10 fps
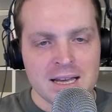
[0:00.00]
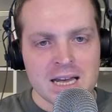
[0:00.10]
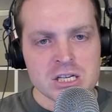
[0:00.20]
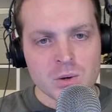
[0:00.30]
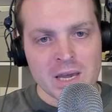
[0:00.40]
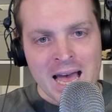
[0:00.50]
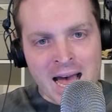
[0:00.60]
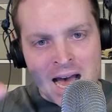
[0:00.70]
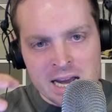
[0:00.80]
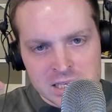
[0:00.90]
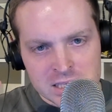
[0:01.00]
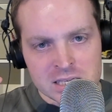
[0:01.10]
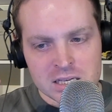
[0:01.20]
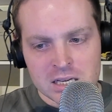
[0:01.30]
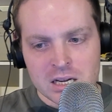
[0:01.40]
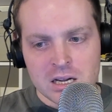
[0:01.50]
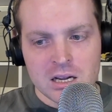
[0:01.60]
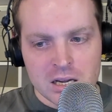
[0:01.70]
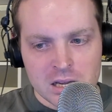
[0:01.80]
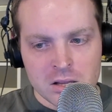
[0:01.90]
and so he hides
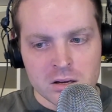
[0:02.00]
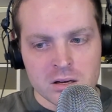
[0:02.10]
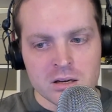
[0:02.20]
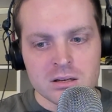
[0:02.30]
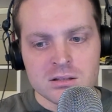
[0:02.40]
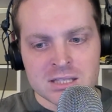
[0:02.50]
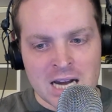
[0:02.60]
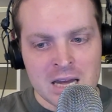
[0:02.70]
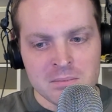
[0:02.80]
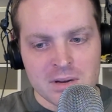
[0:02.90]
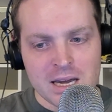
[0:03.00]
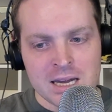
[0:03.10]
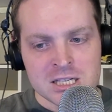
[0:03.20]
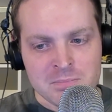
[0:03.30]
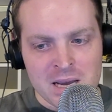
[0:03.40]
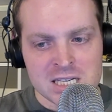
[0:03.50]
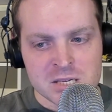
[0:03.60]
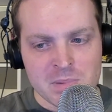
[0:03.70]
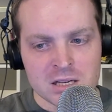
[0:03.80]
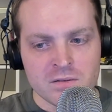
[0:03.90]
the time and space
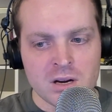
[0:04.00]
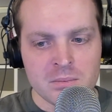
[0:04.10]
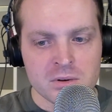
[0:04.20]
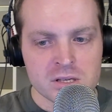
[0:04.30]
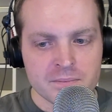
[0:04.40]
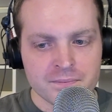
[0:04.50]
aspect of numbers,